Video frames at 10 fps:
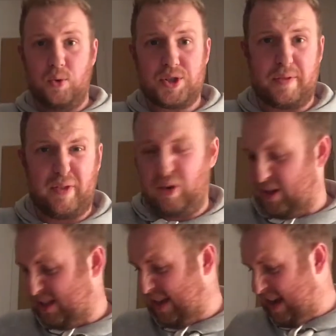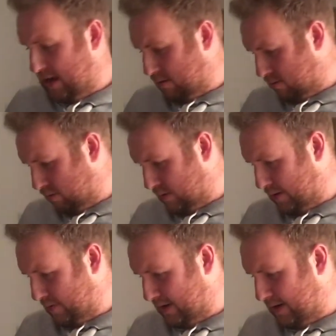also forgot to say, where
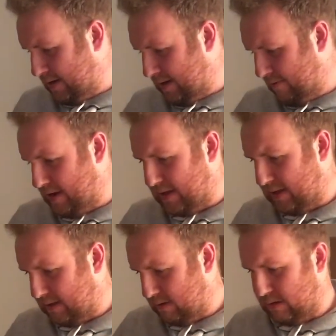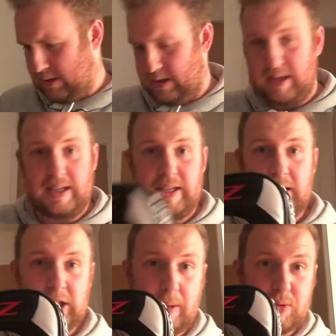is it? There it is.
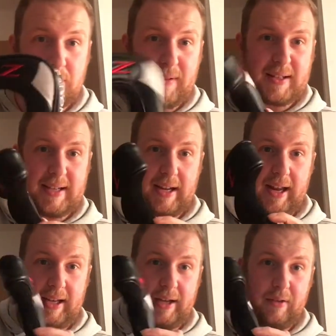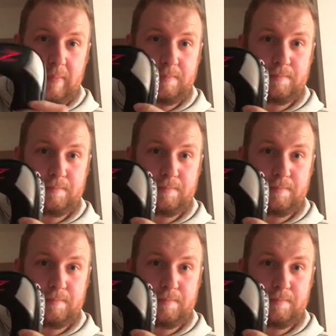Comes with a fancy little head cover.